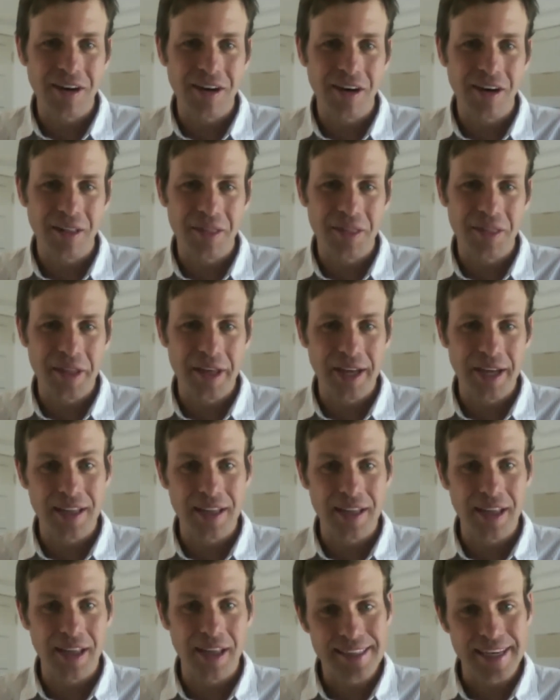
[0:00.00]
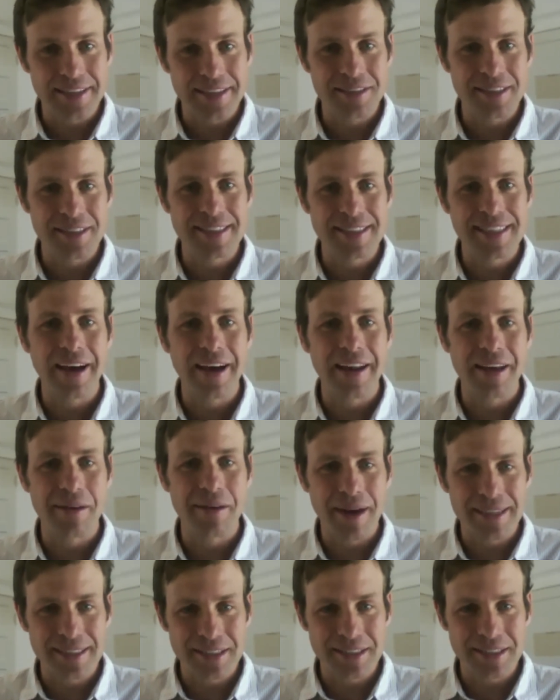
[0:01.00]
called the Los Angeles County
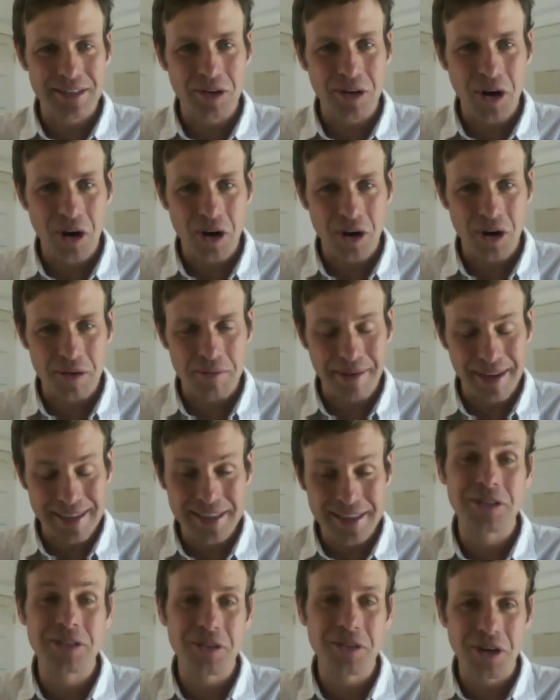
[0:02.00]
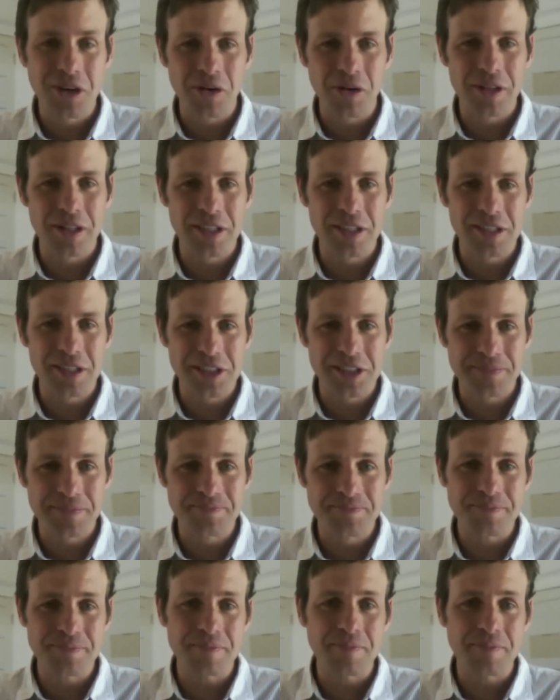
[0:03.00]
Bicycle Coalition,